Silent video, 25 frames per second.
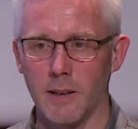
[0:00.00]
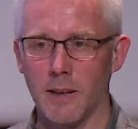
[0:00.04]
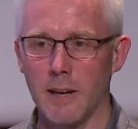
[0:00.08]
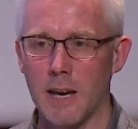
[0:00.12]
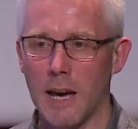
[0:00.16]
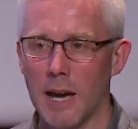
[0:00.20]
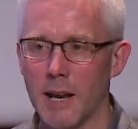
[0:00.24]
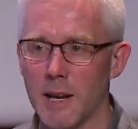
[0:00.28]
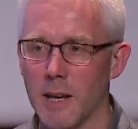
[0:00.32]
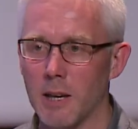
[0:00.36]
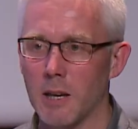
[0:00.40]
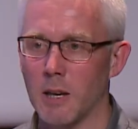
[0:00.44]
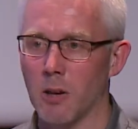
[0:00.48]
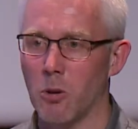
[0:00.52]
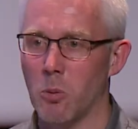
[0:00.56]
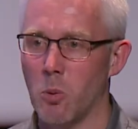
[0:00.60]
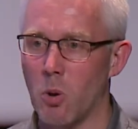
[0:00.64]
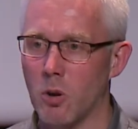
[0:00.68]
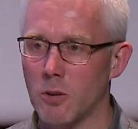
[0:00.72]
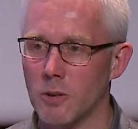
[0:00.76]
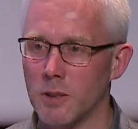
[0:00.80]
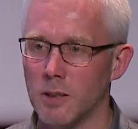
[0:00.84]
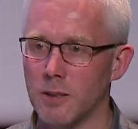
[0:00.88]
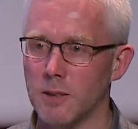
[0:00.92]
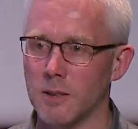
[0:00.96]
Can I
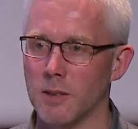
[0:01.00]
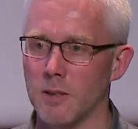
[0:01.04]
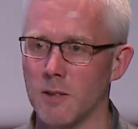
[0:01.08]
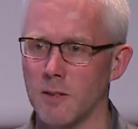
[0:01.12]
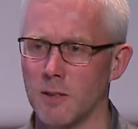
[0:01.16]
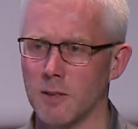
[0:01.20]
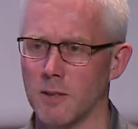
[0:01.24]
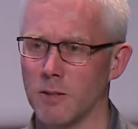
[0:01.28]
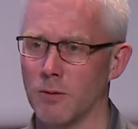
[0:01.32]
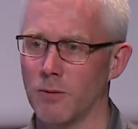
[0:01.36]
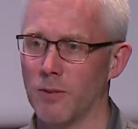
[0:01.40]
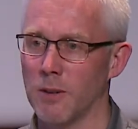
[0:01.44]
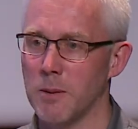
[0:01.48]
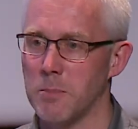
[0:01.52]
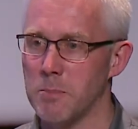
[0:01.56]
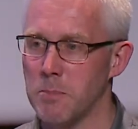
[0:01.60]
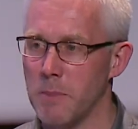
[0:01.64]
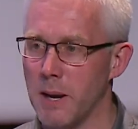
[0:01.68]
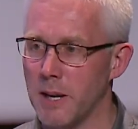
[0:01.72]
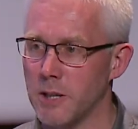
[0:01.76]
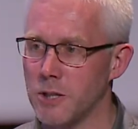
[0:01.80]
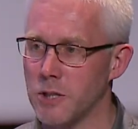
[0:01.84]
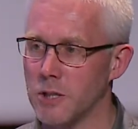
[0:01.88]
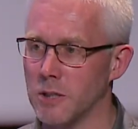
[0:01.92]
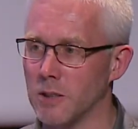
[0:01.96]
quantitatively
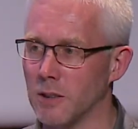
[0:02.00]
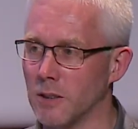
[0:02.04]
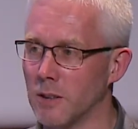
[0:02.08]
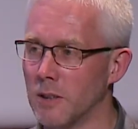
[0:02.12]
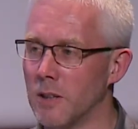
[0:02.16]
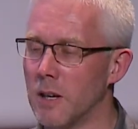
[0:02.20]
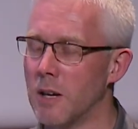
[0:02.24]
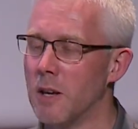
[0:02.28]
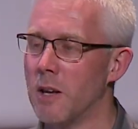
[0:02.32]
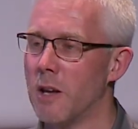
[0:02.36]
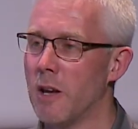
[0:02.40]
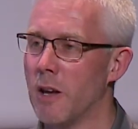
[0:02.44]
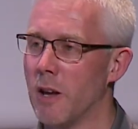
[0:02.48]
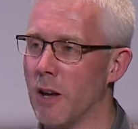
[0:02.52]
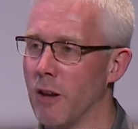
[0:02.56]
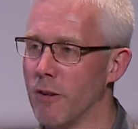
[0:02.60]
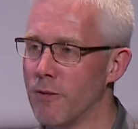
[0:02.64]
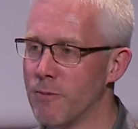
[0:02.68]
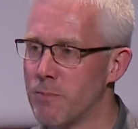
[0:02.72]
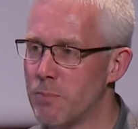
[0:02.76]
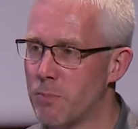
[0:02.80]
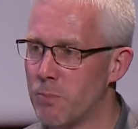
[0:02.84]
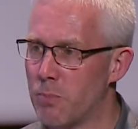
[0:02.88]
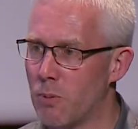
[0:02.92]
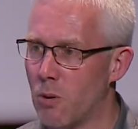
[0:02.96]
measure if
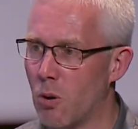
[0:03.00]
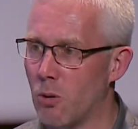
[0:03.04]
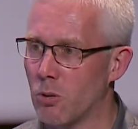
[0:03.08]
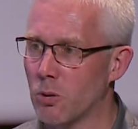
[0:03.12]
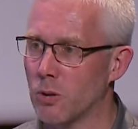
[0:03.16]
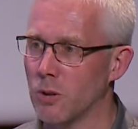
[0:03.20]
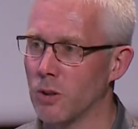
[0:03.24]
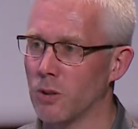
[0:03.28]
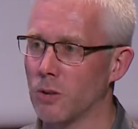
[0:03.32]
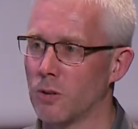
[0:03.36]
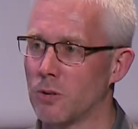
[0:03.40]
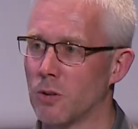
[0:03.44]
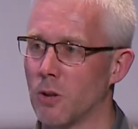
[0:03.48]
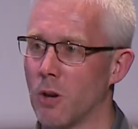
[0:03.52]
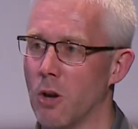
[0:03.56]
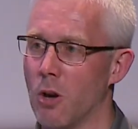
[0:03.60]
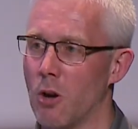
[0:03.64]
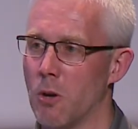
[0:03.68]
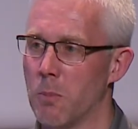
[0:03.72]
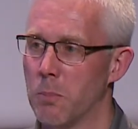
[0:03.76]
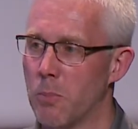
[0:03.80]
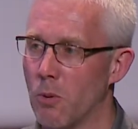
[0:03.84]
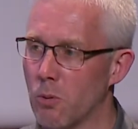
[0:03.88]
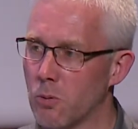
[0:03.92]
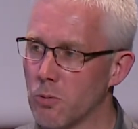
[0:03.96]
bloggers,
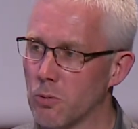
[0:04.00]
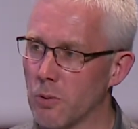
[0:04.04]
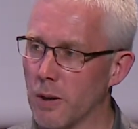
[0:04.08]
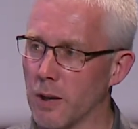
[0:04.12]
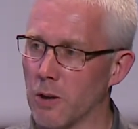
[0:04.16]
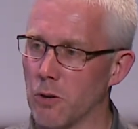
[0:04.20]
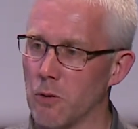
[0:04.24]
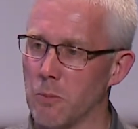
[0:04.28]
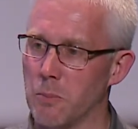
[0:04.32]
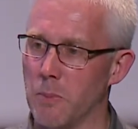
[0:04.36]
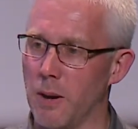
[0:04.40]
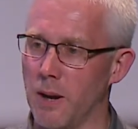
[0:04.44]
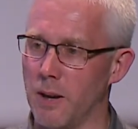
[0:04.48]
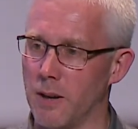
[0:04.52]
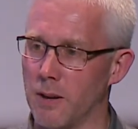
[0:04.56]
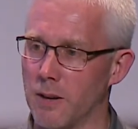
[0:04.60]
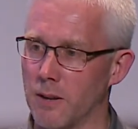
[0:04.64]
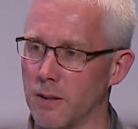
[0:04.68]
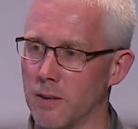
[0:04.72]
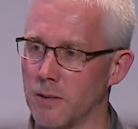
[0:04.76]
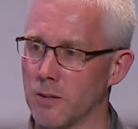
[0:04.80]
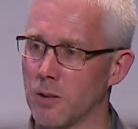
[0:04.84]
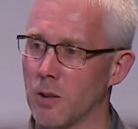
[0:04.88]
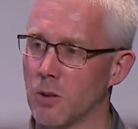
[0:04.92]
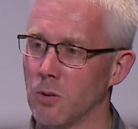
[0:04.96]
book
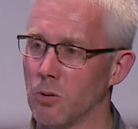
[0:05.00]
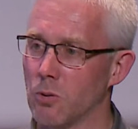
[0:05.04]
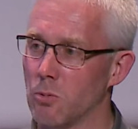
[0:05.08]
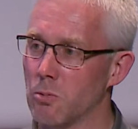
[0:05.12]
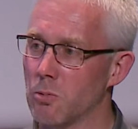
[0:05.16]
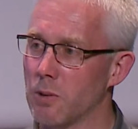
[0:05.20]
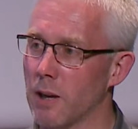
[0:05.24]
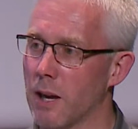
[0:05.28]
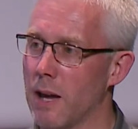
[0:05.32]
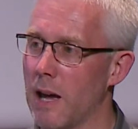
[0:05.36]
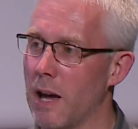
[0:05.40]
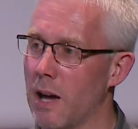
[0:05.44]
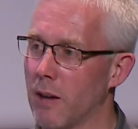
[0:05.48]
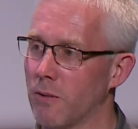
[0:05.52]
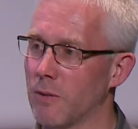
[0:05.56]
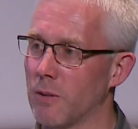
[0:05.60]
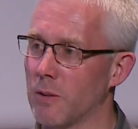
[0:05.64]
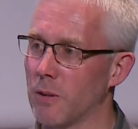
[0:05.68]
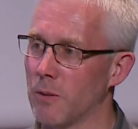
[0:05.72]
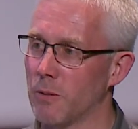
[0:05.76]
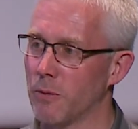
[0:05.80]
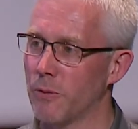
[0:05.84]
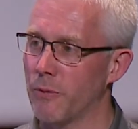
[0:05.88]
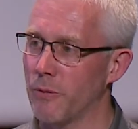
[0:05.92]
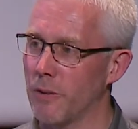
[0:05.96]
recommenders, do they have an
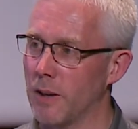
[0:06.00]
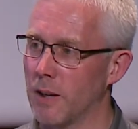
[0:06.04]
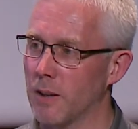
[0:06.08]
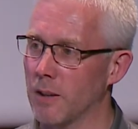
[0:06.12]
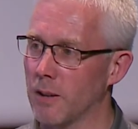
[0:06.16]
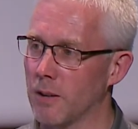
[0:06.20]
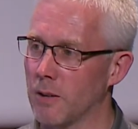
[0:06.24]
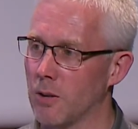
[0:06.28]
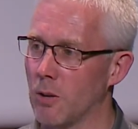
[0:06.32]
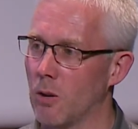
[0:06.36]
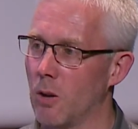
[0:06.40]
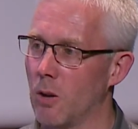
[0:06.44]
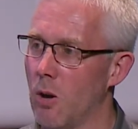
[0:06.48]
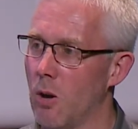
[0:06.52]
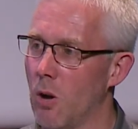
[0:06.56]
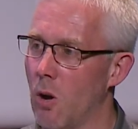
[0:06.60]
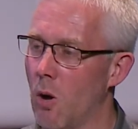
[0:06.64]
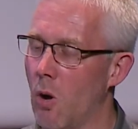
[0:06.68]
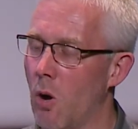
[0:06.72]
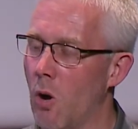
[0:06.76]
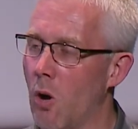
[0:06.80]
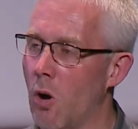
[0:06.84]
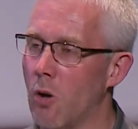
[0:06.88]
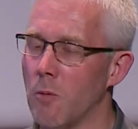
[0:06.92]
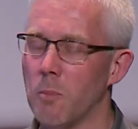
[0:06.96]
effect
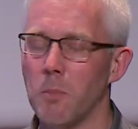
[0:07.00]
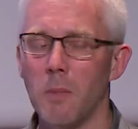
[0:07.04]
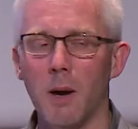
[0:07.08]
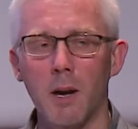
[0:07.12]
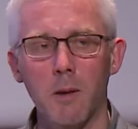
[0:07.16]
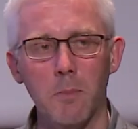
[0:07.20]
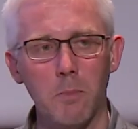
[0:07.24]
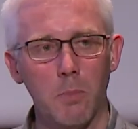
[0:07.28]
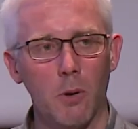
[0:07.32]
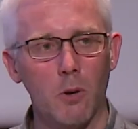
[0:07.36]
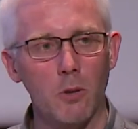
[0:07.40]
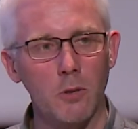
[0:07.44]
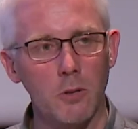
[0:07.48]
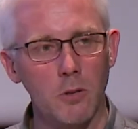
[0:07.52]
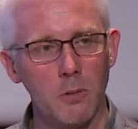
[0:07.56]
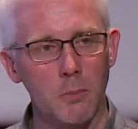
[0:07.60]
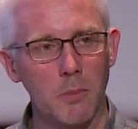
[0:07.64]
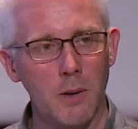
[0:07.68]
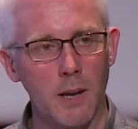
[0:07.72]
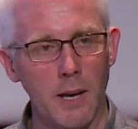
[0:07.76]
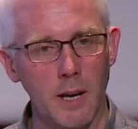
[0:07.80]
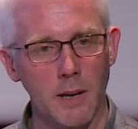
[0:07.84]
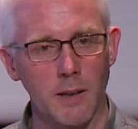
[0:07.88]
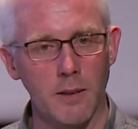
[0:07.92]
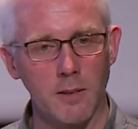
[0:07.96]
on my bottom
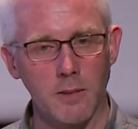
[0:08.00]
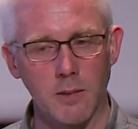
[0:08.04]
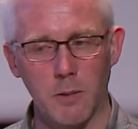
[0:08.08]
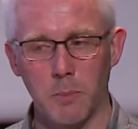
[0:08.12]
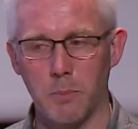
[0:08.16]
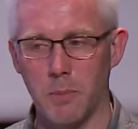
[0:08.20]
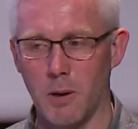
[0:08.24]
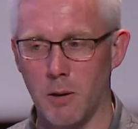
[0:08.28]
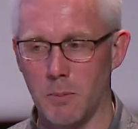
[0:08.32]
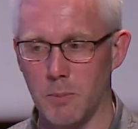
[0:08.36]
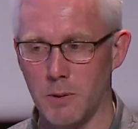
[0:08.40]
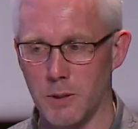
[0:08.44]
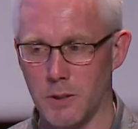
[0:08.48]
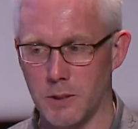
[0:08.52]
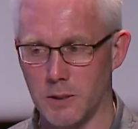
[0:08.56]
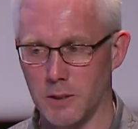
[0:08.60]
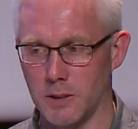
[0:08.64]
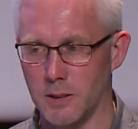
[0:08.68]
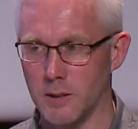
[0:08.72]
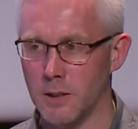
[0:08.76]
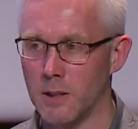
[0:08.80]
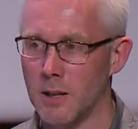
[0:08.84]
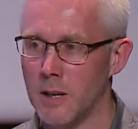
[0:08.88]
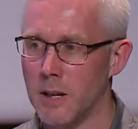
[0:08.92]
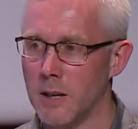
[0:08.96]
line as a publisher?
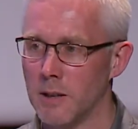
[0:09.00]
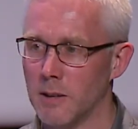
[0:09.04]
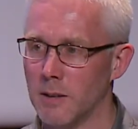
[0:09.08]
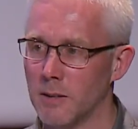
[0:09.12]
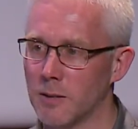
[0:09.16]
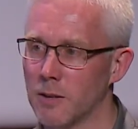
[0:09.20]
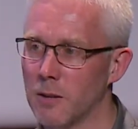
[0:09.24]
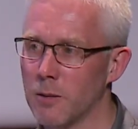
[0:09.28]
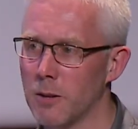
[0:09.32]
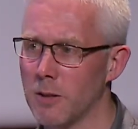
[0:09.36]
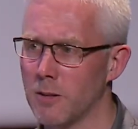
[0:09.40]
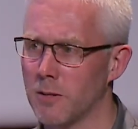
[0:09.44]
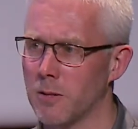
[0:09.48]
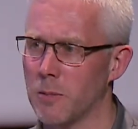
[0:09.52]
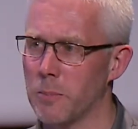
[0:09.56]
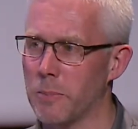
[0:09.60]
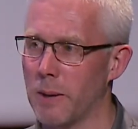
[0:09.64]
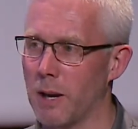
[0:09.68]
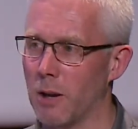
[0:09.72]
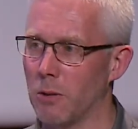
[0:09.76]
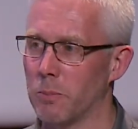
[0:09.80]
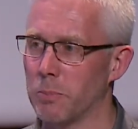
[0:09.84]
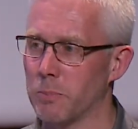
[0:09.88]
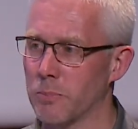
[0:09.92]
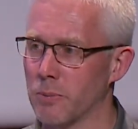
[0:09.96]
This is
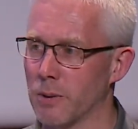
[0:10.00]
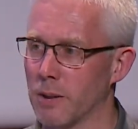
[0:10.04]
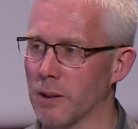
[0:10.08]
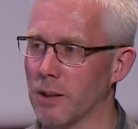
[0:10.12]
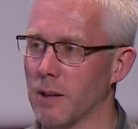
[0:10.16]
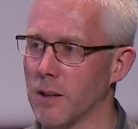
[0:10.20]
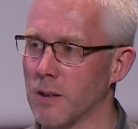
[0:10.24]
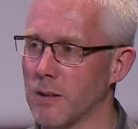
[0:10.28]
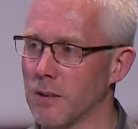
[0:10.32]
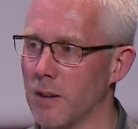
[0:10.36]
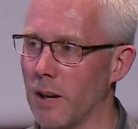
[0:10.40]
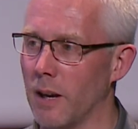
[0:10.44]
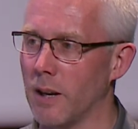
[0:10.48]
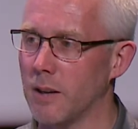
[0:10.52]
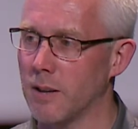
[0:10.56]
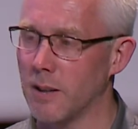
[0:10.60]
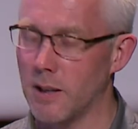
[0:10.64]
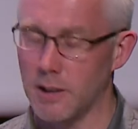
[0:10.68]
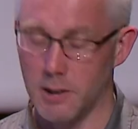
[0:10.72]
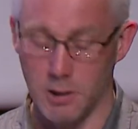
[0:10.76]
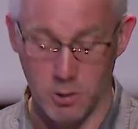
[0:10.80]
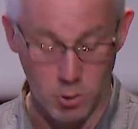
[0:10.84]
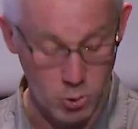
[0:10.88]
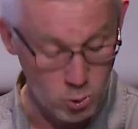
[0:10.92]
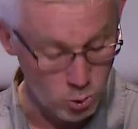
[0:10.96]
about bringing data and
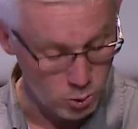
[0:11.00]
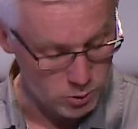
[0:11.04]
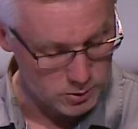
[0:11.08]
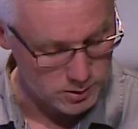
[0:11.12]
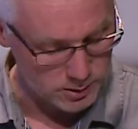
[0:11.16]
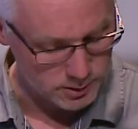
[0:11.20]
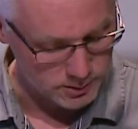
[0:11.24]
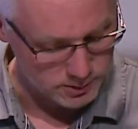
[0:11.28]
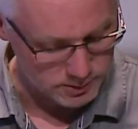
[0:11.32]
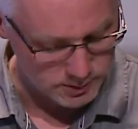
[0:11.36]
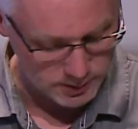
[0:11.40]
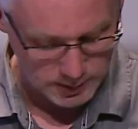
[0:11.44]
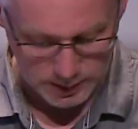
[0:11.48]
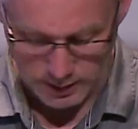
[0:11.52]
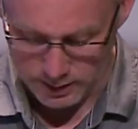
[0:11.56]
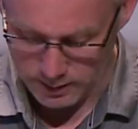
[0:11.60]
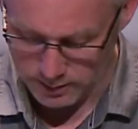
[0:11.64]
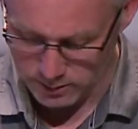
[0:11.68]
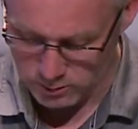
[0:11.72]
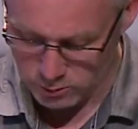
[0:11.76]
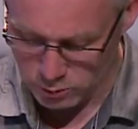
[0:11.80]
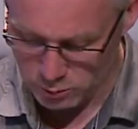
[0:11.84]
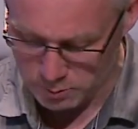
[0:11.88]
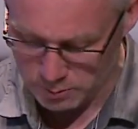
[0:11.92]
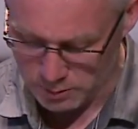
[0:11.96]
analytics
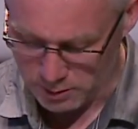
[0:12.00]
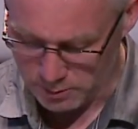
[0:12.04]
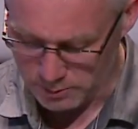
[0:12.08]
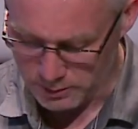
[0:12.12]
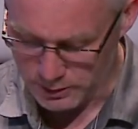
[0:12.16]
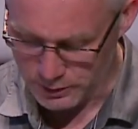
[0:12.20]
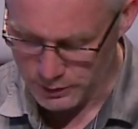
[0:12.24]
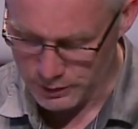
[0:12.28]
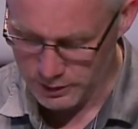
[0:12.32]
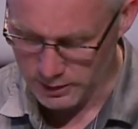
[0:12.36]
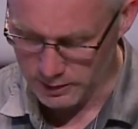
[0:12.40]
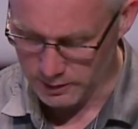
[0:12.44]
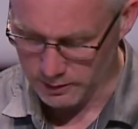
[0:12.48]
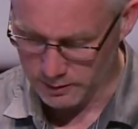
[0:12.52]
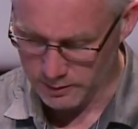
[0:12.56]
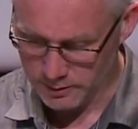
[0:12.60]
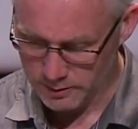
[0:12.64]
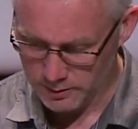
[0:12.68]
into publishing.